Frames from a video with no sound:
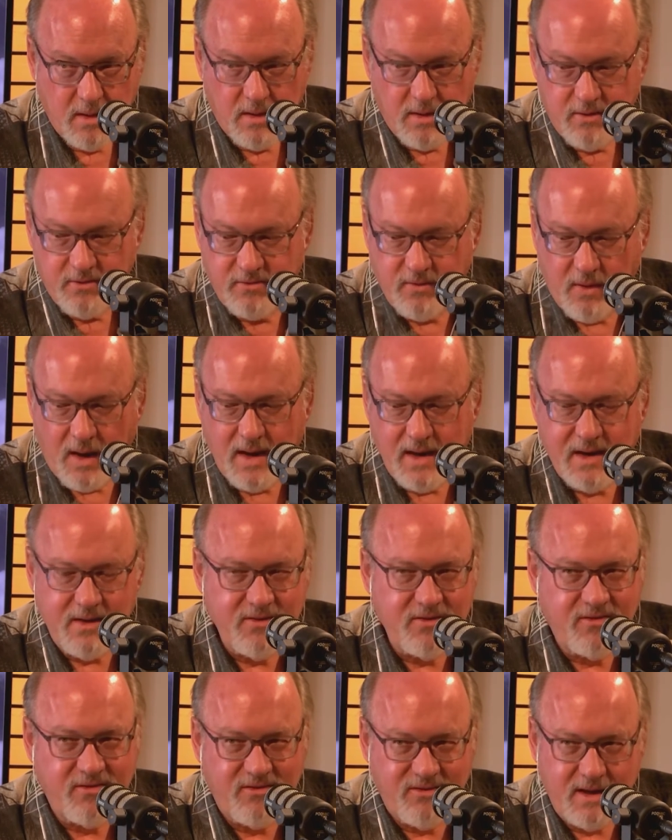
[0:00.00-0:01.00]
So I can
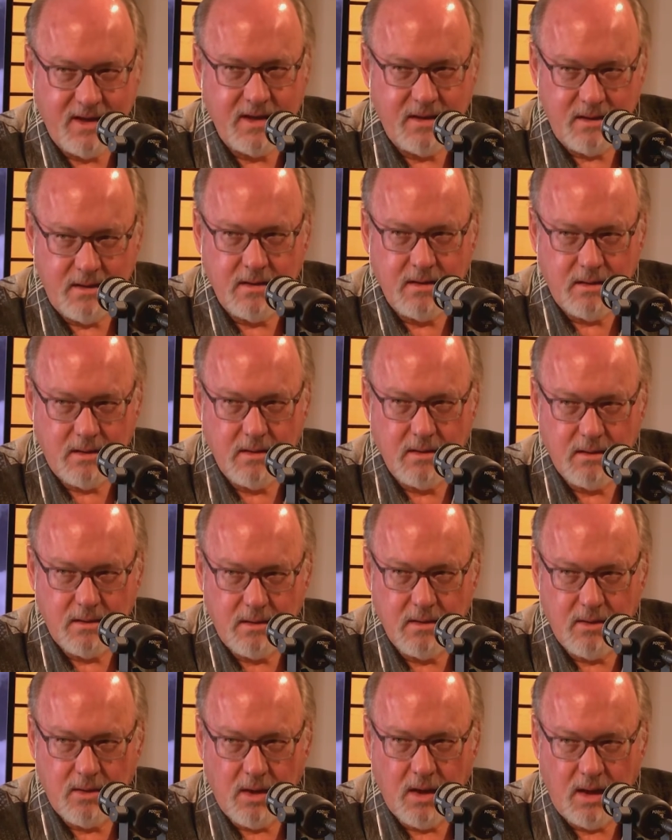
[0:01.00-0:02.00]
see
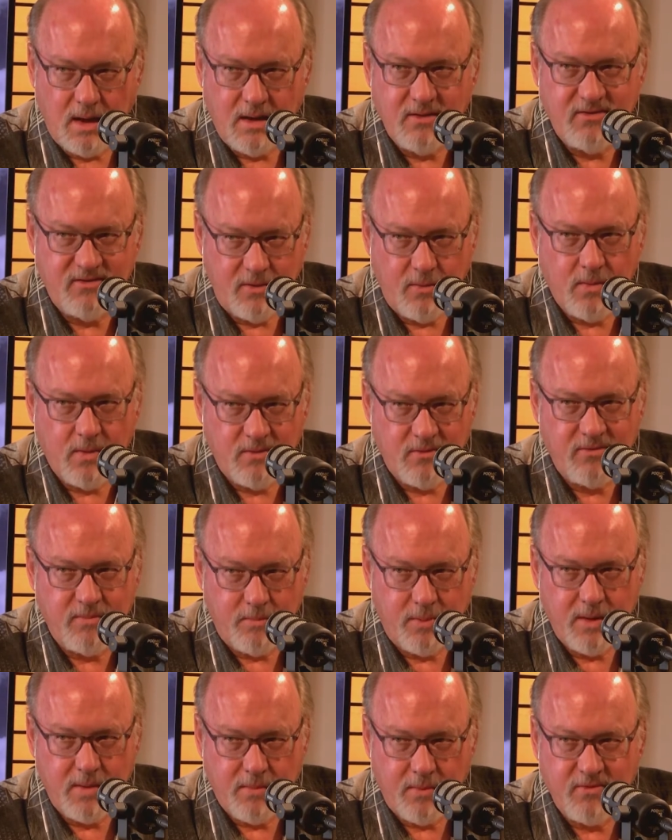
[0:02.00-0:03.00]
where some
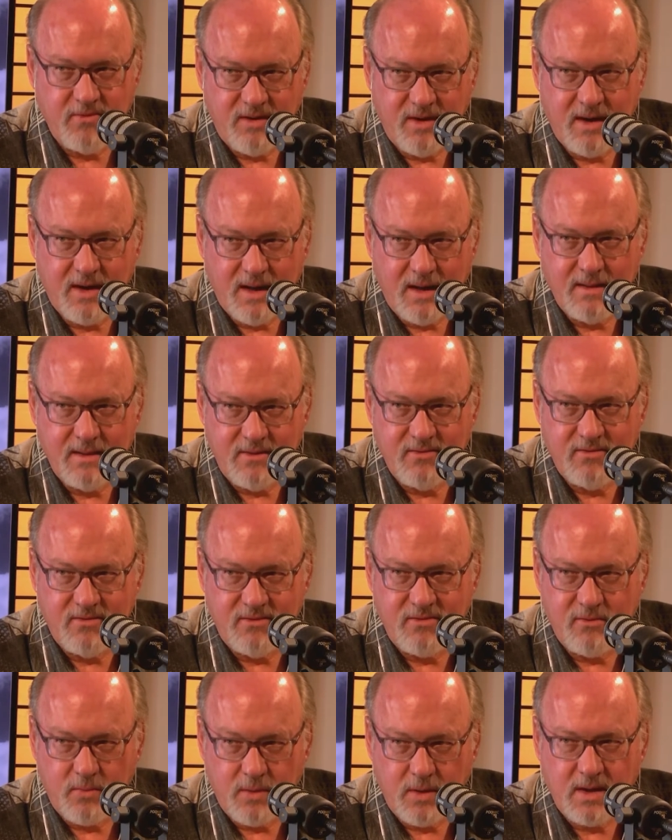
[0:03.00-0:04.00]
people said, "Hey, this
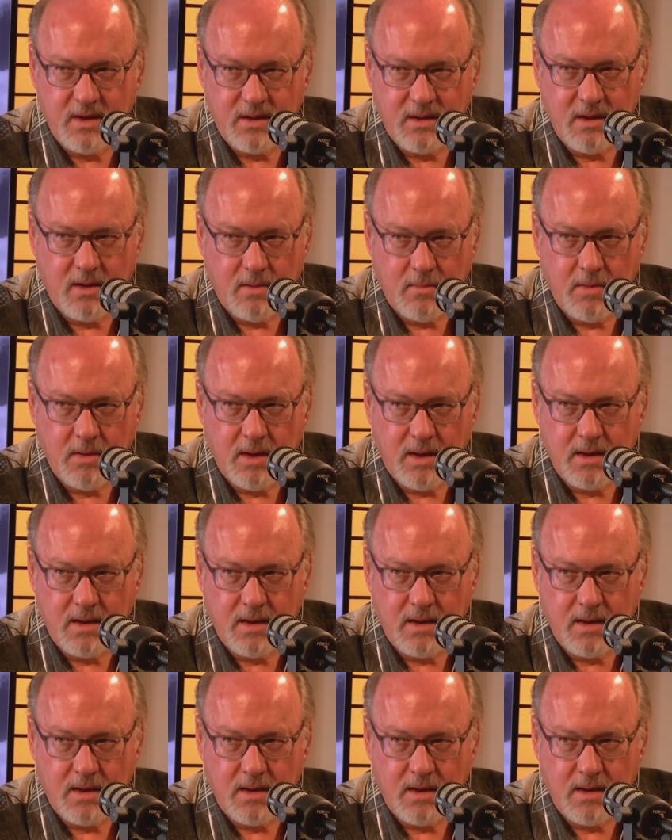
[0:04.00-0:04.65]
is a really terrible idea."